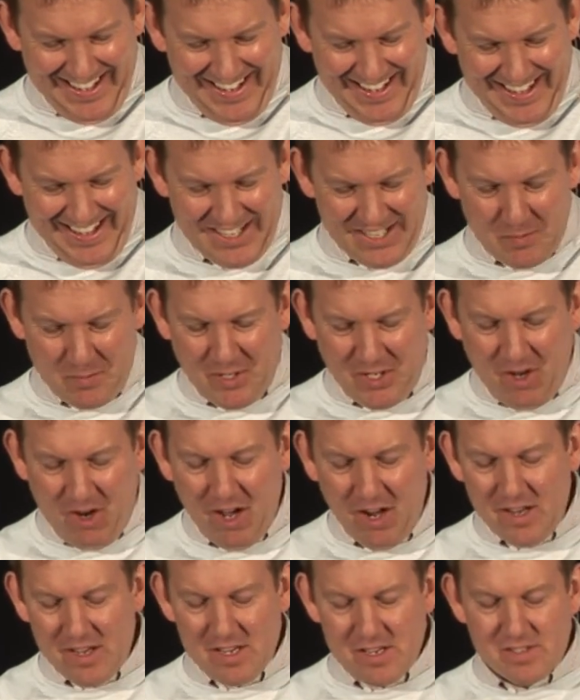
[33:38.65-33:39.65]
And to be
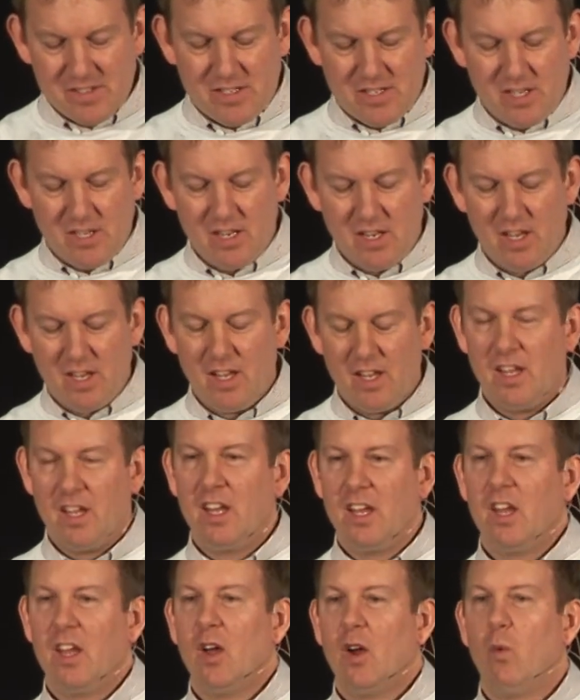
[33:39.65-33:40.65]
honest,
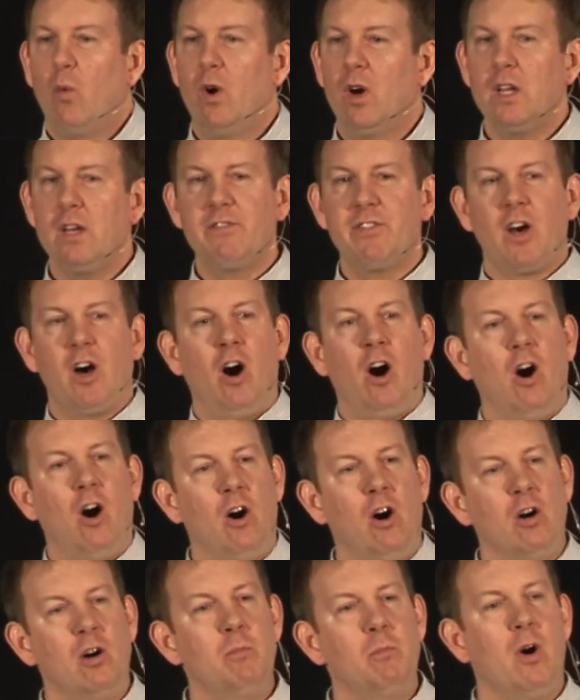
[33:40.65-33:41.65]
one of the
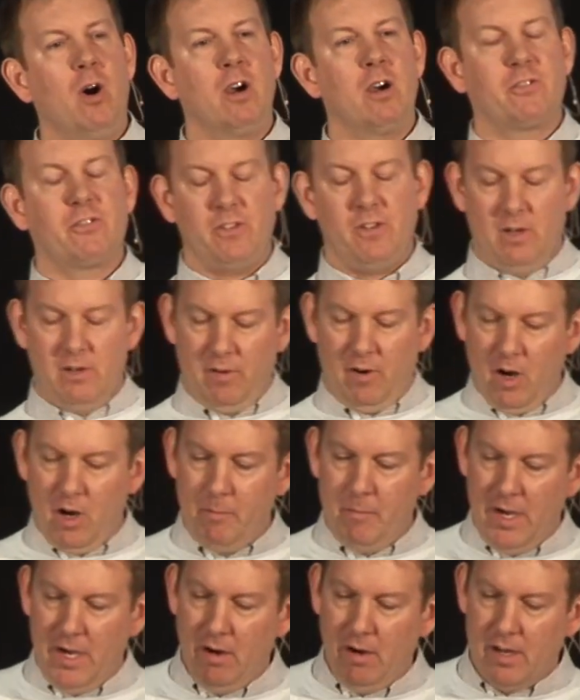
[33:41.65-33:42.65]
hallmarks of our
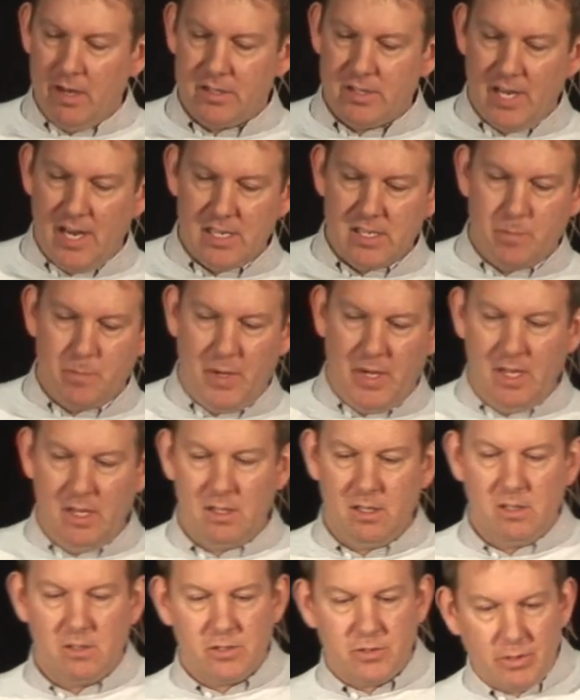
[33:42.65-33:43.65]
marriage has
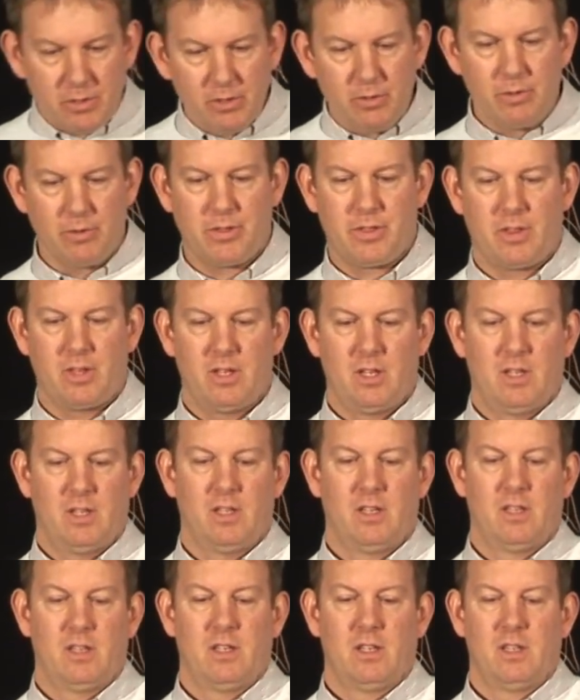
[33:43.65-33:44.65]
been truth.
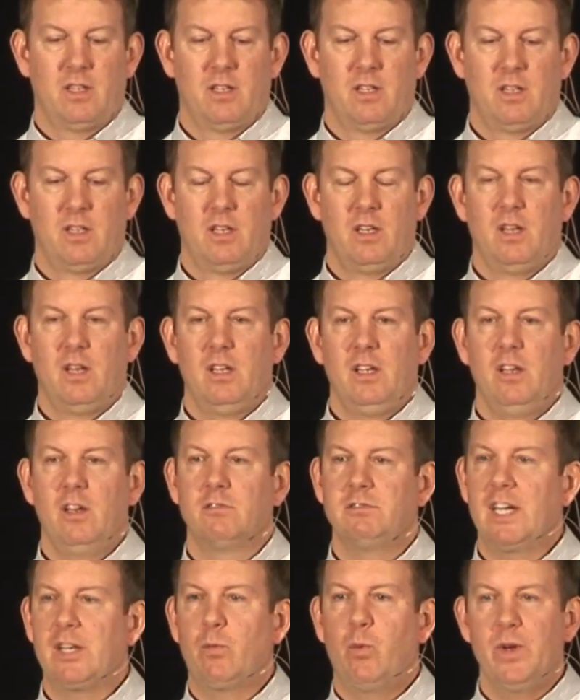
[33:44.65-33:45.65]

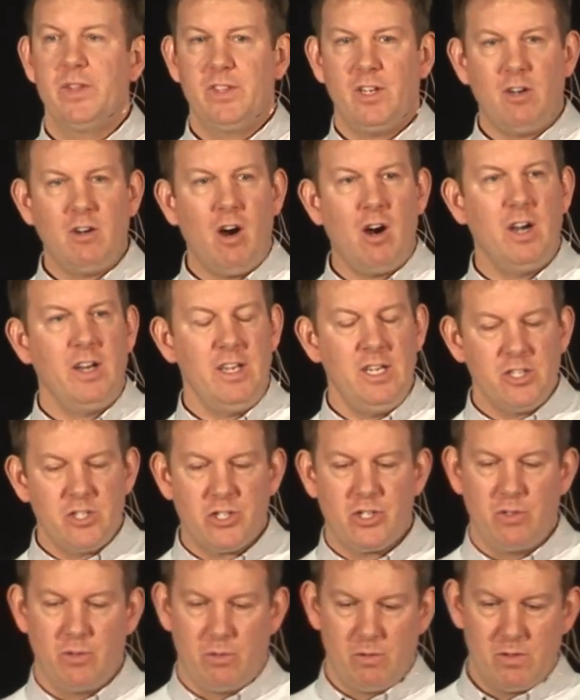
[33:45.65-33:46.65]
When there are
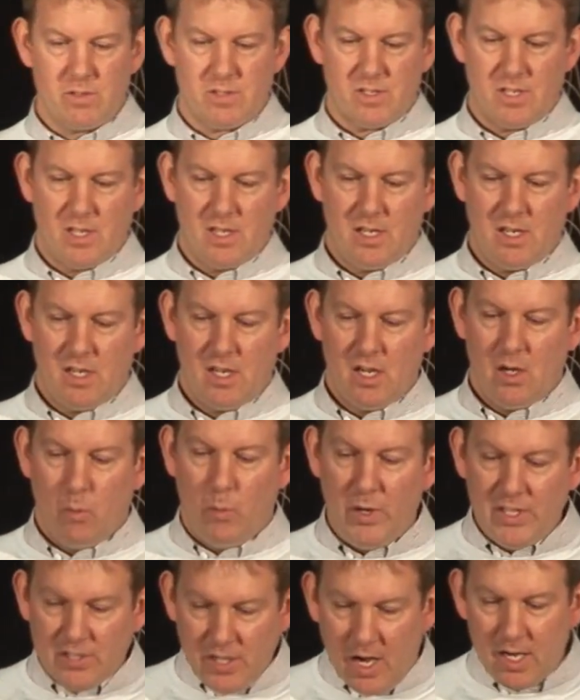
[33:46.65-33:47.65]
issues,
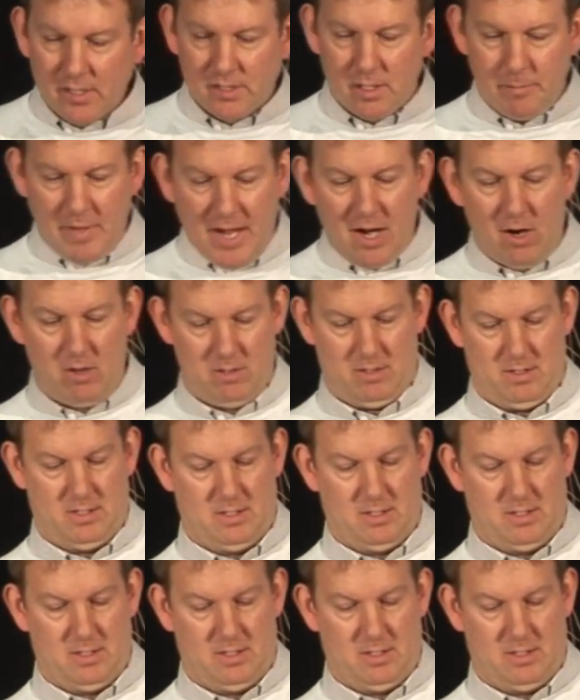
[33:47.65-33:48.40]
we talk them out.